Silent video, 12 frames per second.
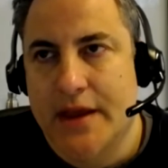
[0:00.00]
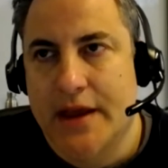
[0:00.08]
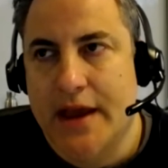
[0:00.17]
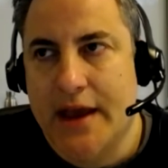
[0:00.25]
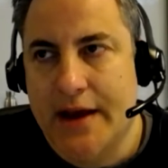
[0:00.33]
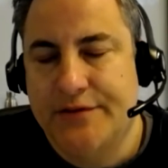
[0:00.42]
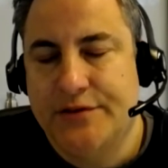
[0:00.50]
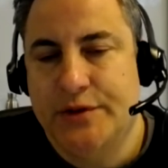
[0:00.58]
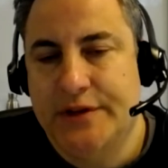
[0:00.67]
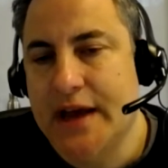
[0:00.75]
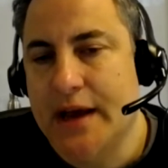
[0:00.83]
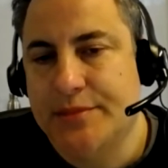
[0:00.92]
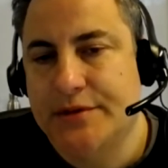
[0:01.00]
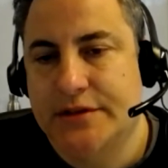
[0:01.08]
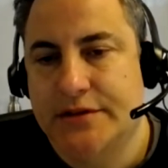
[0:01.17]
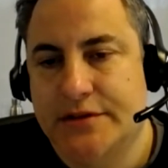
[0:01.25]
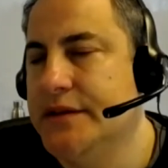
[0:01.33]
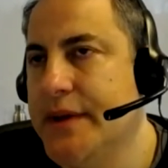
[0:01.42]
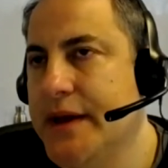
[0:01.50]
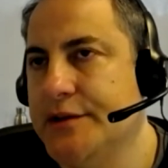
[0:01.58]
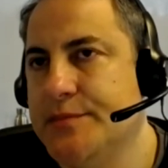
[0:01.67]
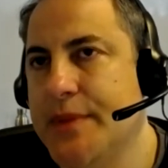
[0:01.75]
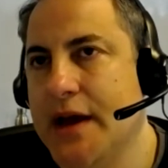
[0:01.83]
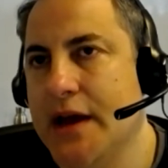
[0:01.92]
have to adapt. The bounce
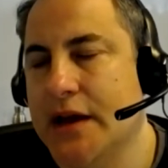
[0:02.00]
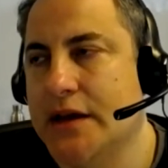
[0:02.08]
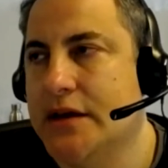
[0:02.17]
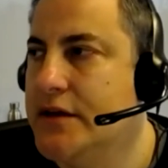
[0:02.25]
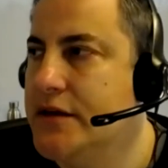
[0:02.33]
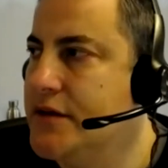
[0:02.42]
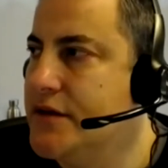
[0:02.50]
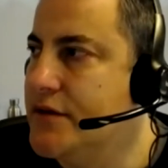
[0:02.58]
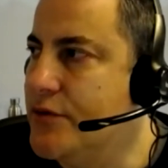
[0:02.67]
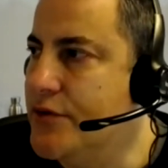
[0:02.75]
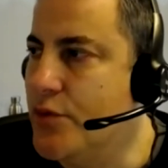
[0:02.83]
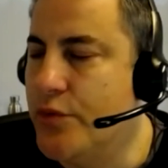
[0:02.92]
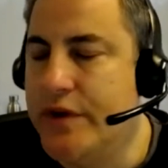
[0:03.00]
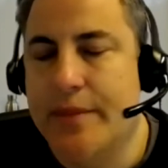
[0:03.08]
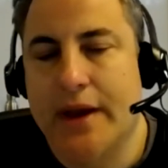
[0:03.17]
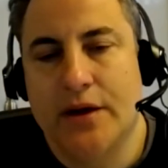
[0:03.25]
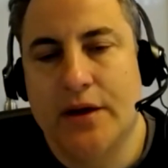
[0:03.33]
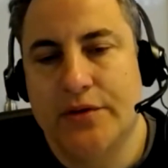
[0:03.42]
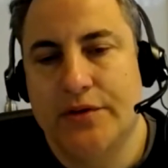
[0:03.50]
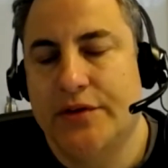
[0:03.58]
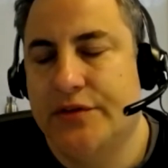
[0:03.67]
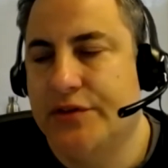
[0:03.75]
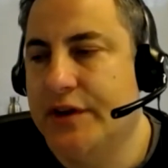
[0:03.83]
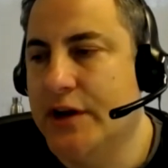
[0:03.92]
back or the rebound
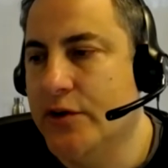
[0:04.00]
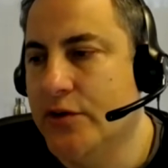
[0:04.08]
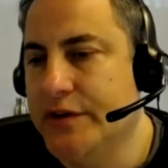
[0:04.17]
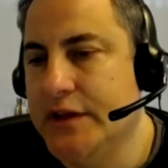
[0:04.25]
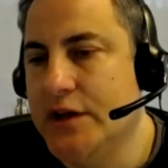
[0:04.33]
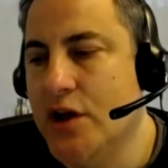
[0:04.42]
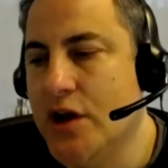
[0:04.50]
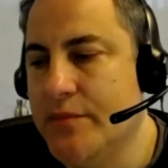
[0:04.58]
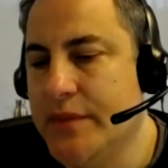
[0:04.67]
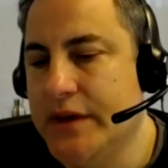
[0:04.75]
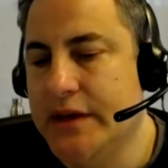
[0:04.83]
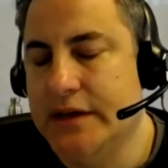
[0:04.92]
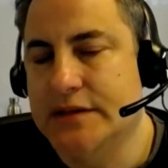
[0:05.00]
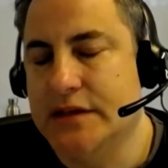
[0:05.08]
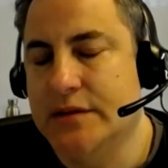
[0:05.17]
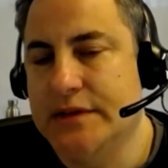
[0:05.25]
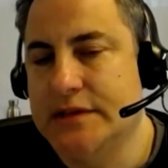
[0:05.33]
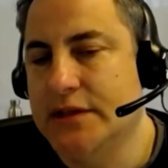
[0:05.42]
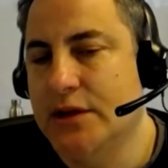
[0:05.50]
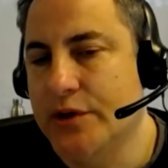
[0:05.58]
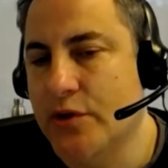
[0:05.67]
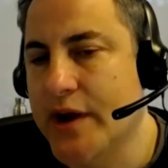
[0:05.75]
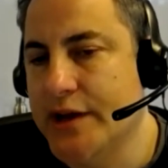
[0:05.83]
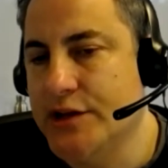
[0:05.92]
scenario in the economy is going to be slow and
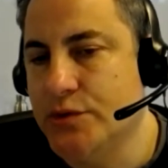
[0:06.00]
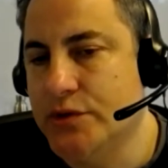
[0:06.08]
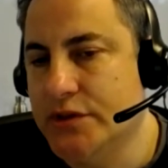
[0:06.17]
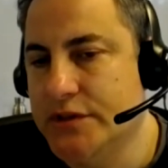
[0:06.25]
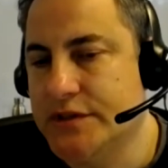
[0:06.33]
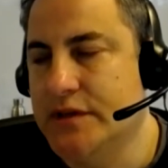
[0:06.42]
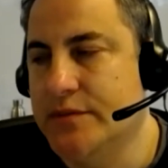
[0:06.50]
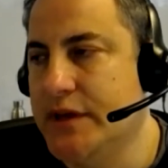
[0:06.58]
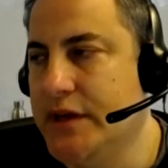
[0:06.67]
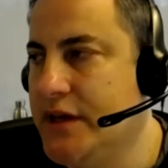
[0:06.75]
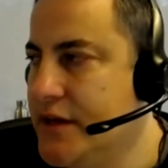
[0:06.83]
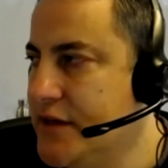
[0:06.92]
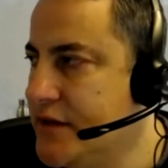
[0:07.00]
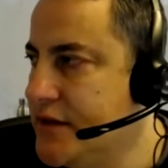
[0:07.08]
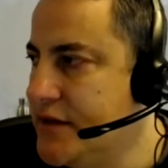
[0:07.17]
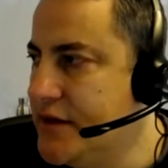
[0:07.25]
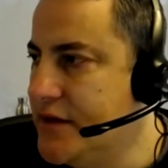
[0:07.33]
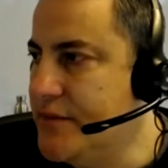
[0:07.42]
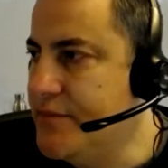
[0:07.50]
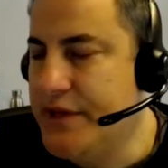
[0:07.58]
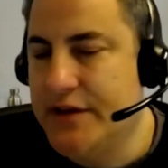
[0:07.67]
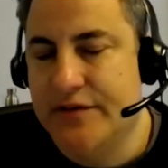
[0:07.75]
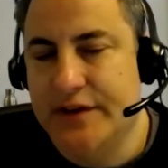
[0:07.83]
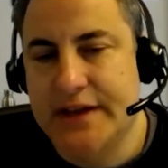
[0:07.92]
gradual. It's going to be a bit
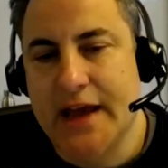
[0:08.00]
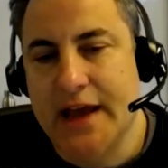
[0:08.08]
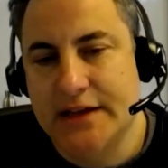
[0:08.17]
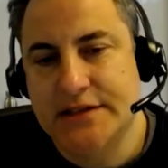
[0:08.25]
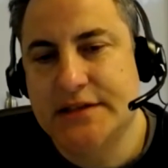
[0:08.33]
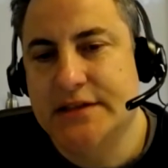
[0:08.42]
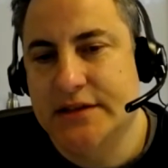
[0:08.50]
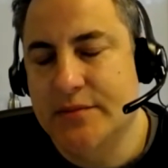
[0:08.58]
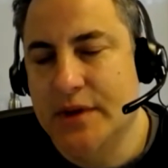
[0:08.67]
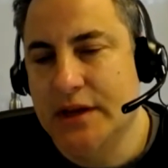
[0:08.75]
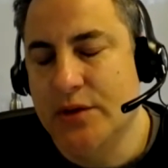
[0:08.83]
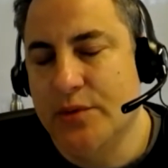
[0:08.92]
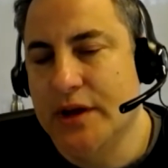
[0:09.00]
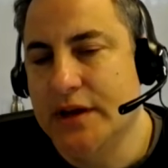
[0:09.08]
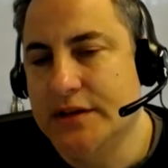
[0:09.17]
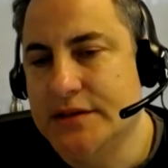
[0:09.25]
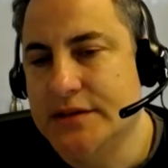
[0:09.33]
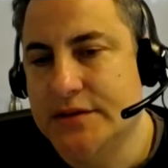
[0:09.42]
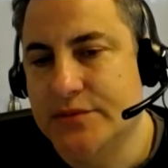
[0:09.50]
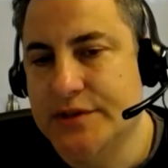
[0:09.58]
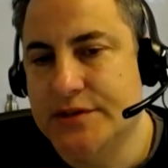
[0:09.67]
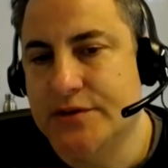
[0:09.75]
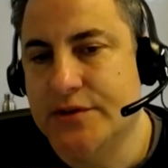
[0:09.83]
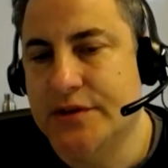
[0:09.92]
of a dance in many ways, with
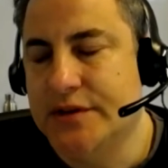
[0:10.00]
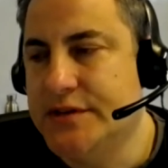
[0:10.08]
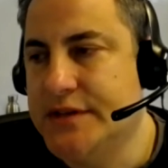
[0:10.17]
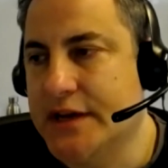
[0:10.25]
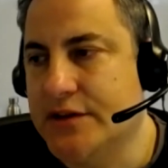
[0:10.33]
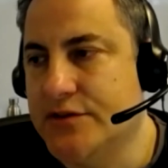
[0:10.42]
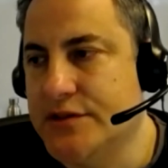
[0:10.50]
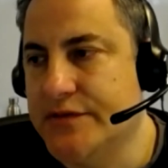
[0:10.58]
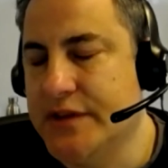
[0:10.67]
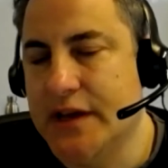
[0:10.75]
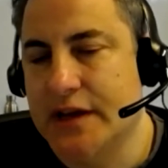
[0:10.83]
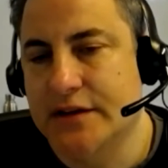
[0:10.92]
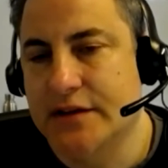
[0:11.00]
certain sectors of the